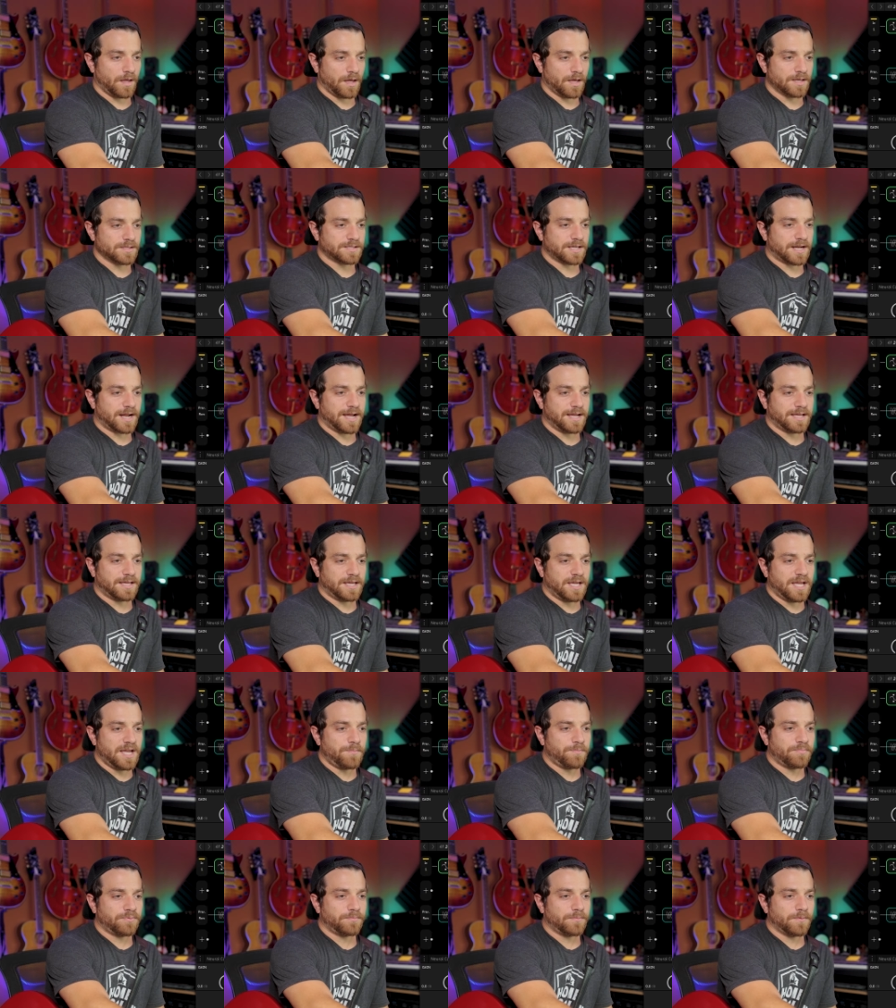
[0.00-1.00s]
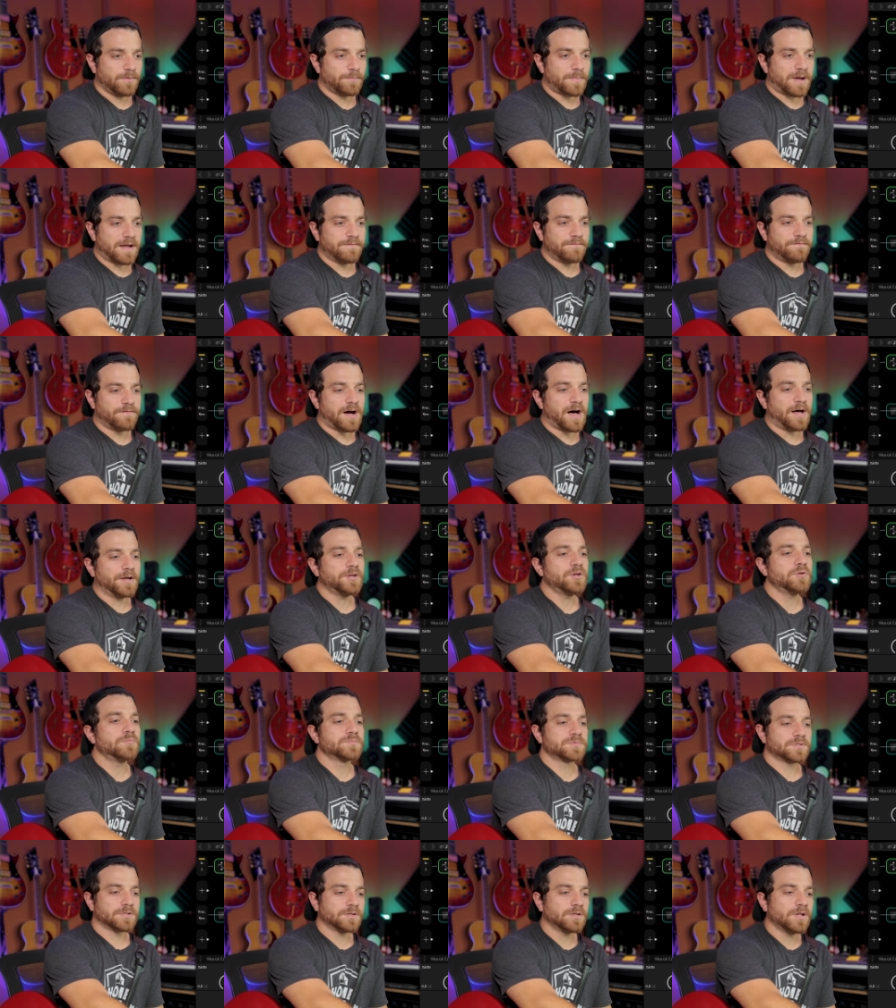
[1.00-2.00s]
is that I keep my
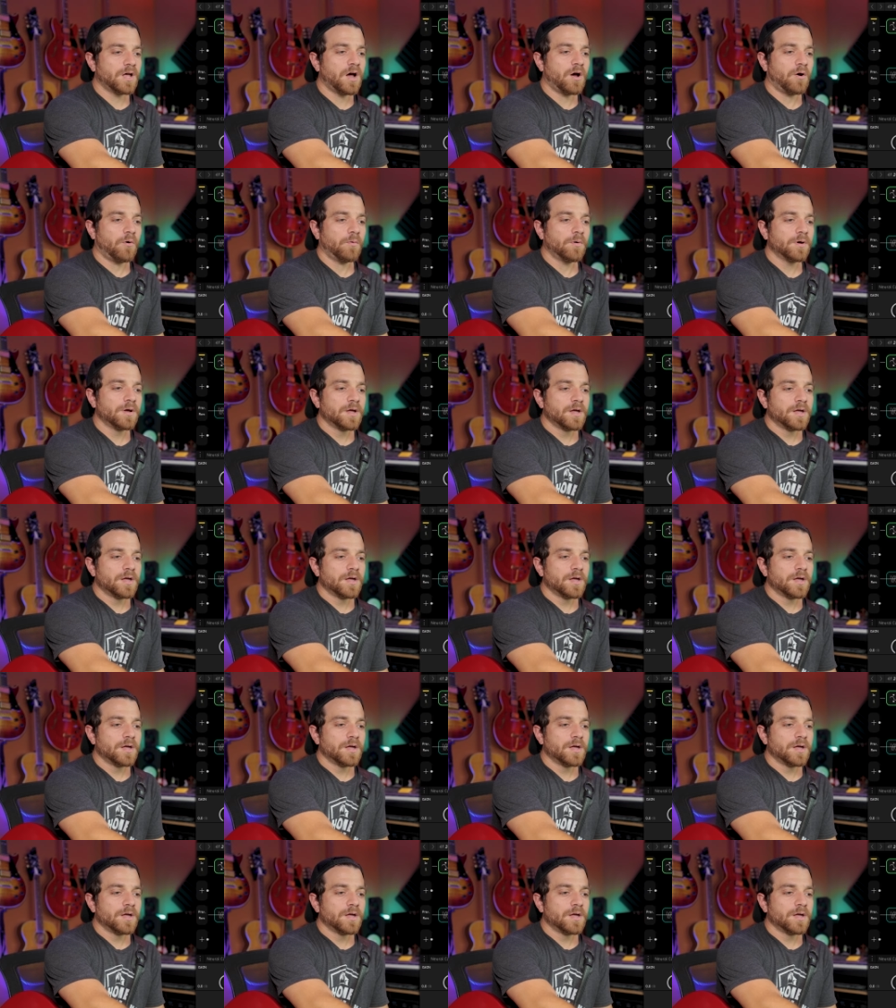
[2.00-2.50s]
volumes low.